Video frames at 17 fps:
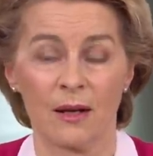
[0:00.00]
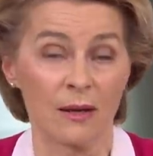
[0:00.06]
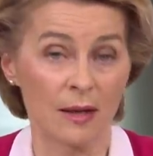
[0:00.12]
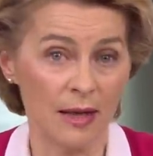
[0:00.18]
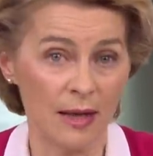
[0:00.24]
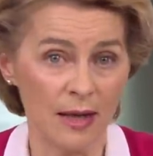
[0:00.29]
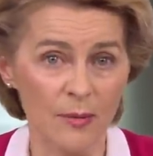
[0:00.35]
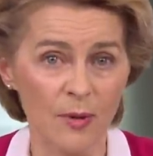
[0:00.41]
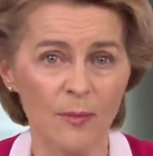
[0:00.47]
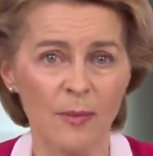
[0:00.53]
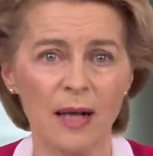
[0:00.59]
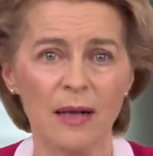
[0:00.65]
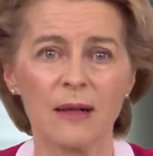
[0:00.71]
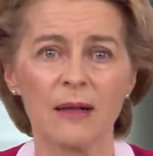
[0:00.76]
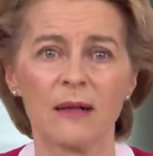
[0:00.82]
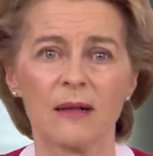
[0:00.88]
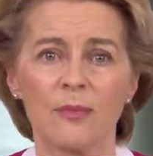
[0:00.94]
The labor
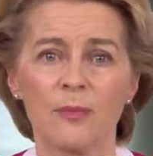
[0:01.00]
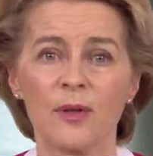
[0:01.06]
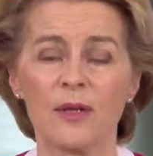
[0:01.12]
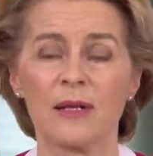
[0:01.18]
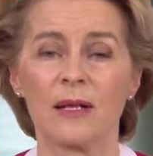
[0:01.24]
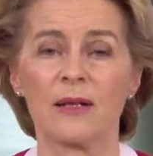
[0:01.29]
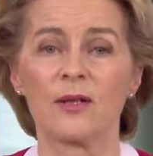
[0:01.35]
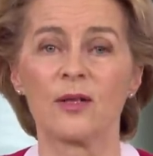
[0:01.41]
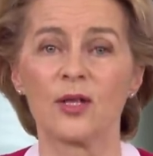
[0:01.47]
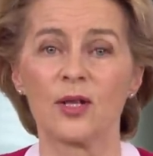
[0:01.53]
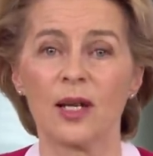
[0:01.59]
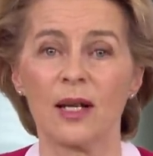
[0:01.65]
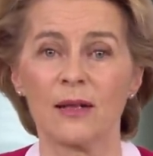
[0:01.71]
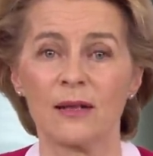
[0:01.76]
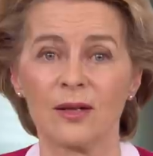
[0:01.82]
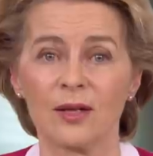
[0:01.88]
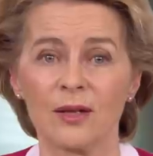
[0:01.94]
market presents
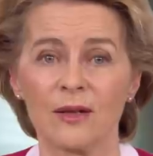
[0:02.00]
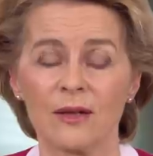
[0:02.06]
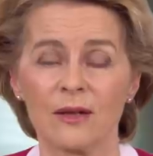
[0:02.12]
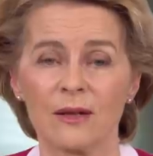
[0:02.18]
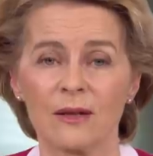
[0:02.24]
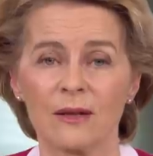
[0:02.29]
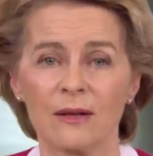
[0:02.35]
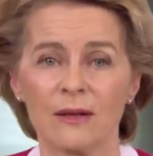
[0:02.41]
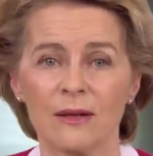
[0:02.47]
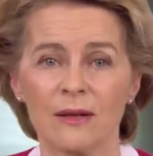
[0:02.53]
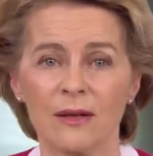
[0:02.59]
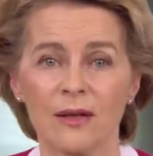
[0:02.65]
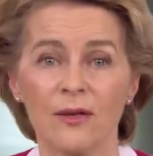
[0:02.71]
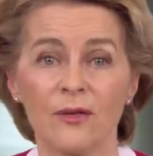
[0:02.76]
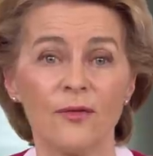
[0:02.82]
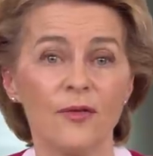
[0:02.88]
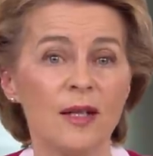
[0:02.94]
challenges.
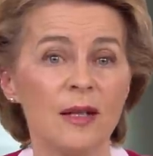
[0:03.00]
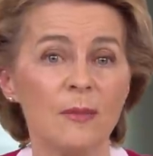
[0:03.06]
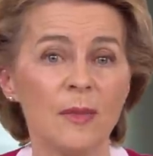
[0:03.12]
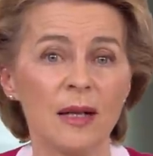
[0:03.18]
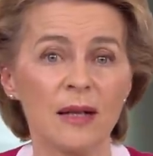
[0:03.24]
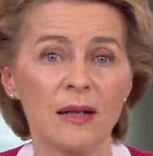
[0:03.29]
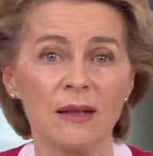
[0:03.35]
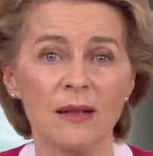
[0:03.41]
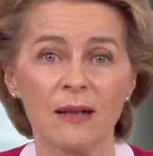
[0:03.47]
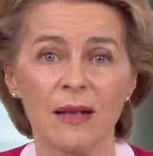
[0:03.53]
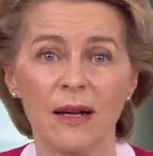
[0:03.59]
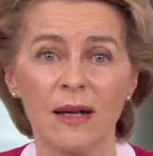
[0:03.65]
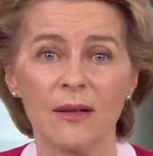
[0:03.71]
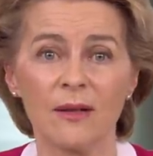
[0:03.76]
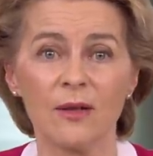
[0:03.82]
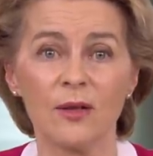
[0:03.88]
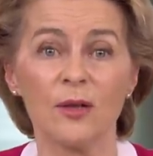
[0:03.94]
Female
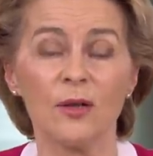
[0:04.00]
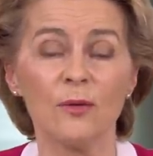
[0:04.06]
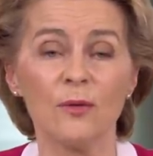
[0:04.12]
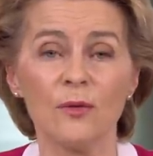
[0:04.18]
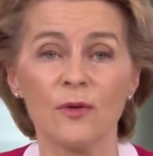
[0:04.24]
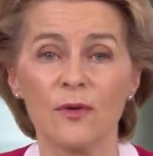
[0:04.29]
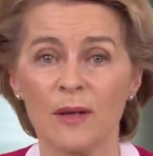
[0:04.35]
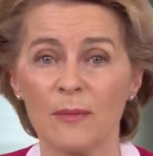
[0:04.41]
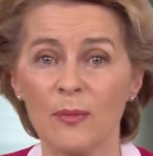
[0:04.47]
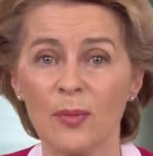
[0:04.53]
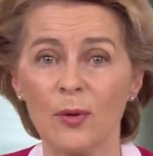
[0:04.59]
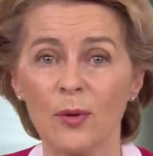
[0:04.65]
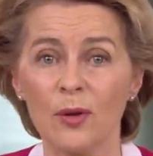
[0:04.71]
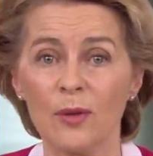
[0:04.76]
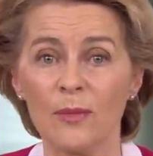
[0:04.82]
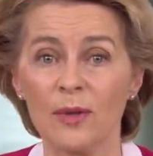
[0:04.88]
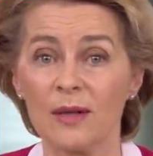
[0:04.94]
and youth
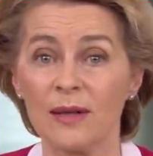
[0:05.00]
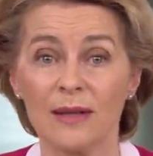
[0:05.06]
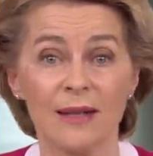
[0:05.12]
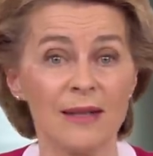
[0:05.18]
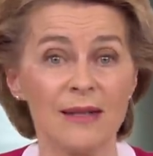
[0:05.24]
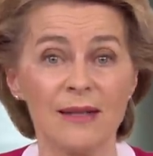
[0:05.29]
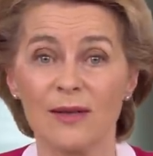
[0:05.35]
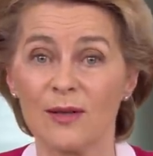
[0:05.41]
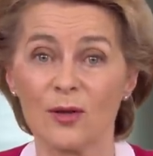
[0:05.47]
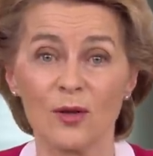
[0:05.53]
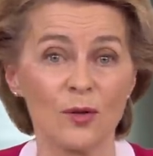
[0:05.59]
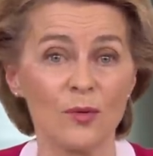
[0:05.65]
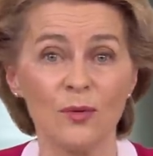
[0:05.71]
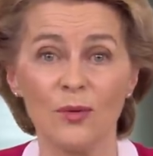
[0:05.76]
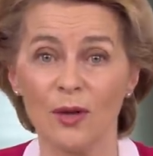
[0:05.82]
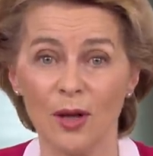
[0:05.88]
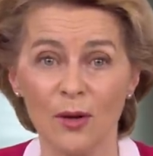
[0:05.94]
employment is
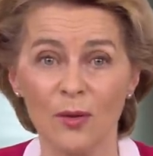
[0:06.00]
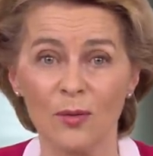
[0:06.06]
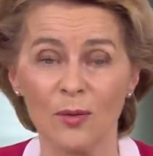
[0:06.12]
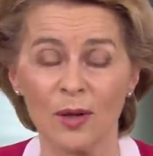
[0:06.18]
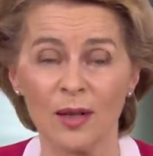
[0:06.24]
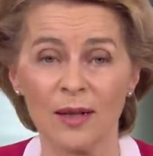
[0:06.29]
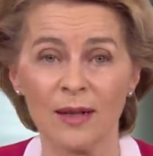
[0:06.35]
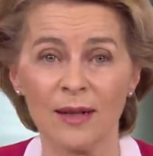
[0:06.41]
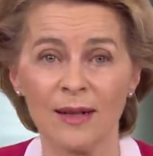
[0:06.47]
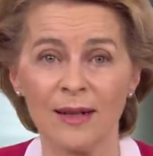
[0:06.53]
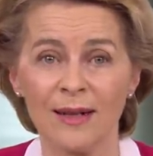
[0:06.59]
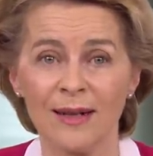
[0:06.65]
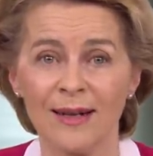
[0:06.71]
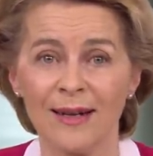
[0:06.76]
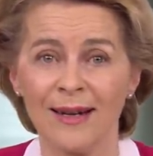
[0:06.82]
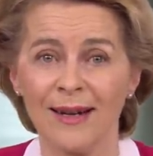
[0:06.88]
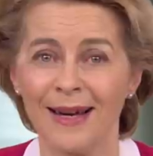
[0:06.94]
too low.
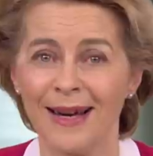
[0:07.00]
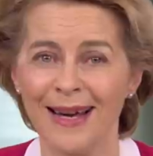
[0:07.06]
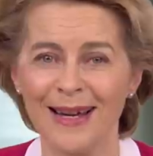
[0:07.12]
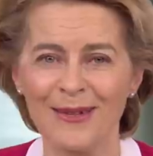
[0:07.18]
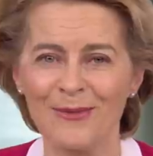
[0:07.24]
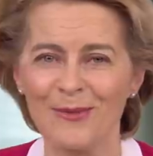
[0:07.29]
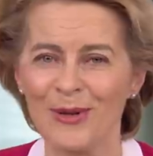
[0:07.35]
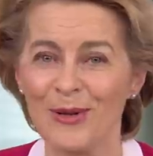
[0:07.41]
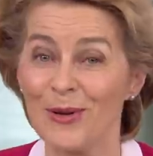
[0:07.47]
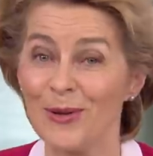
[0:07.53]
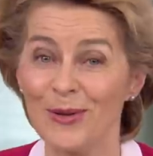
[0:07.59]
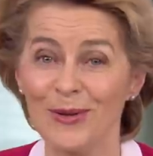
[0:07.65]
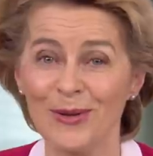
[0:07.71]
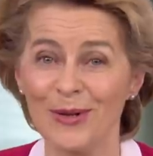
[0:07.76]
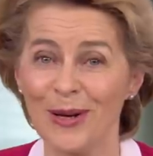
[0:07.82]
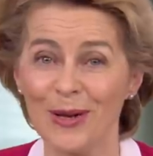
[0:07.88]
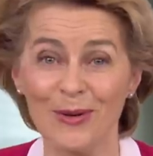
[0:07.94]
And we
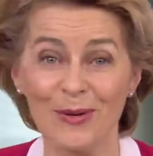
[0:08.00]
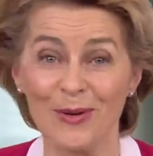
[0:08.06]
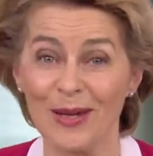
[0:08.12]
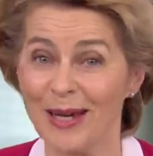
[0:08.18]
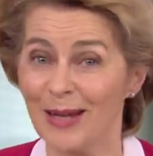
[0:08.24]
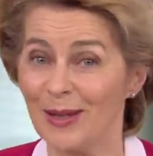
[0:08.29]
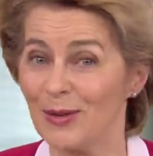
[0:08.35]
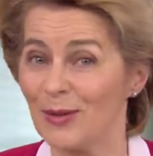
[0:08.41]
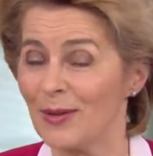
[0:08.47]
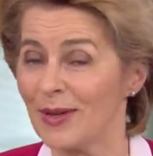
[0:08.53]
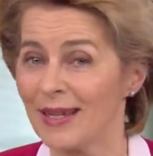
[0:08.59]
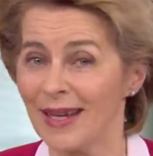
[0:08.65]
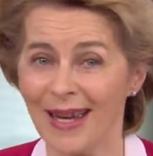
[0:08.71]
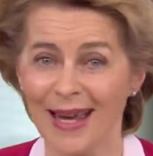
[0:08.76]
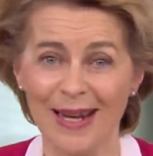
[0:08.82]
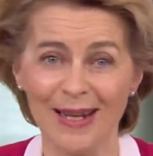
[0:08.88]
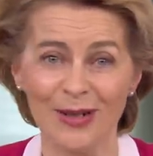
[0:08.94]
all know that you
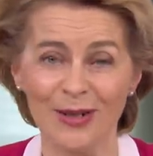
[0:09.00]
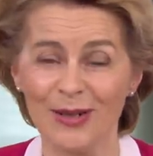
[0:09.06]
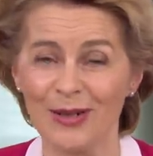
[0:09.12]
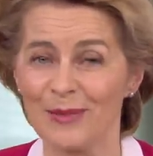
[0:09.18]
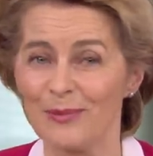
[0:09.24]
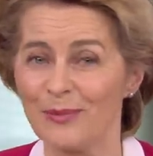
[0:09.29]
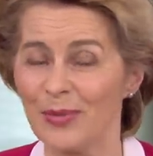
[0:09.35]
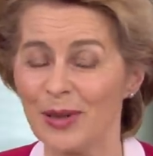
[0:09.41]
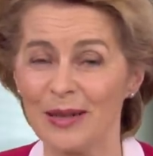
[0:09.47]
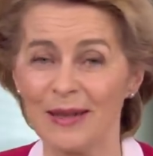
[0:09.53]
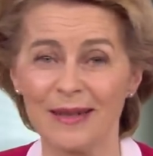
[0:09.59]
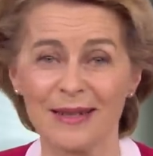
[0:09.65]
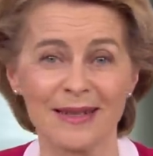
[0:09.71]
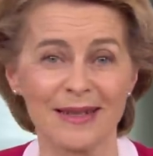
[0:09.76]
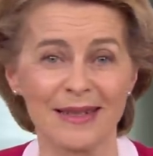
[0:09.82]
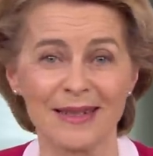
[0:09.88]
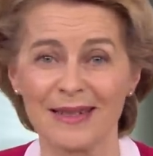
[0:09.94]
cannot build
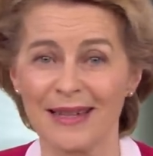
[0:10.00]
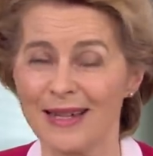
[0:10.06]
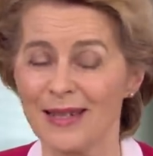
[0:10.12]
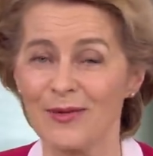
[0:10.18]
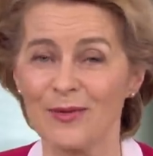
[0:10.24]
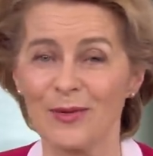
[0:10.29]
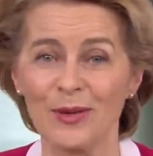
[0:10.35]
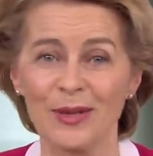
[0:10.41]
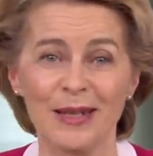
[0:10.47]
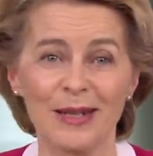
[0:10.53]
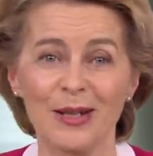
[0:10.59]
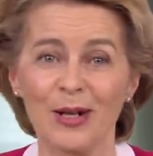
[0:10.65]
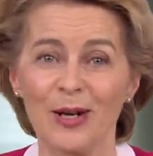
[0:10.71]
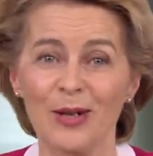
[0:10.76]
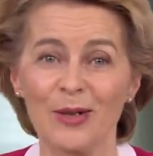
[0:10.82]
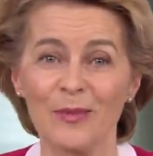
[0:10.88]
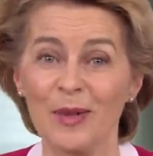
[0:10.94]
a successful
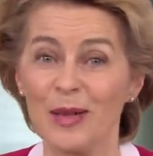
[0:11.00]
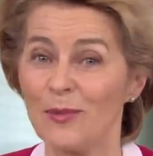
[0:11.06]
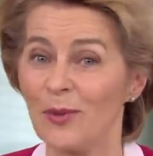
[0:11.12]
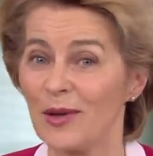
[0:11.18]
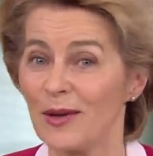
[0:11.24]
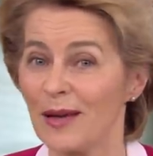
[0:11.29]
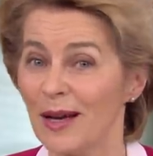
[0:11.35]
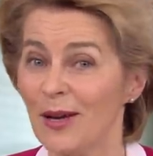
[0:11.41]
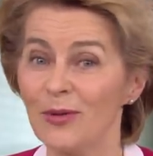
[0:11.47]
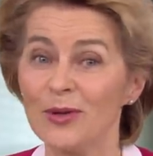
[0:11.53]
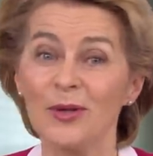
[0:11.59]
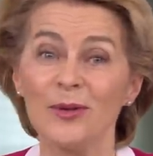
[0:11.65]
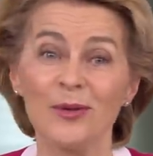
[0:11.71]
economy without